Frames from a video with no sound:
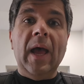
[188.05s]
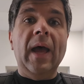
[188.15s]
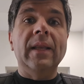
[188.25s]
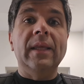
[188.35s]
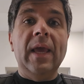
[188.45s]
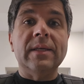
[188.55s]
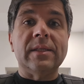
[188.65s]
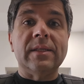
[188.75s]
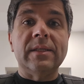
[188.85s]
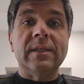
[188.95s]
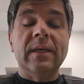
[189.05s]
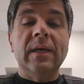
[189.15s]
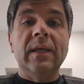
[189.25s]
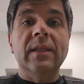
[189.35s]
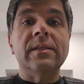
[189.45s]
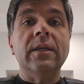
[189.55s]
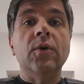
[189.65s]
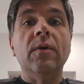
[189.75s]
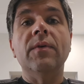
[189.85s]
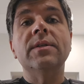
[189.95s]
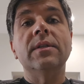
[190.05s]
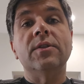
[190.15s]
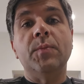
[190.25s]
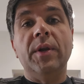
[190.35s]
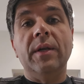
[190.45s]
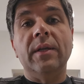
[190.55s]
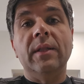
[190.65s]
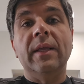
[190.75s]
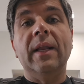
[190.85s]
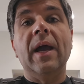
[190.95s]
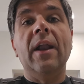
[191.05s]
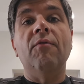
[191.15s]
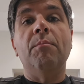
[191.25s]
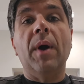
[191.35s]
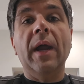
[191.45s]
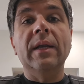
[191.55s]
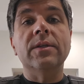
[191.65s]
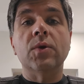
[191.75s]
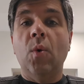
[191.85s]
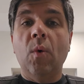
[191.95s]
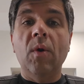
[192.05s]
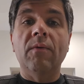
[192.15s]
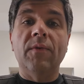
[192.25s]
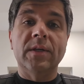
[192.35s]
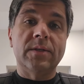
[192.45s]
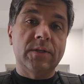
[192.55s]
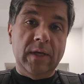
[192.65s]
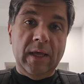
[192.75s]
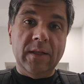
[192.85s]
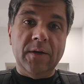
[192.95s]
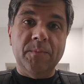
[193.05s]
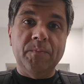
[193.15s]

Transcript: And yes, it's the universal spirit that kind of binds all of us together.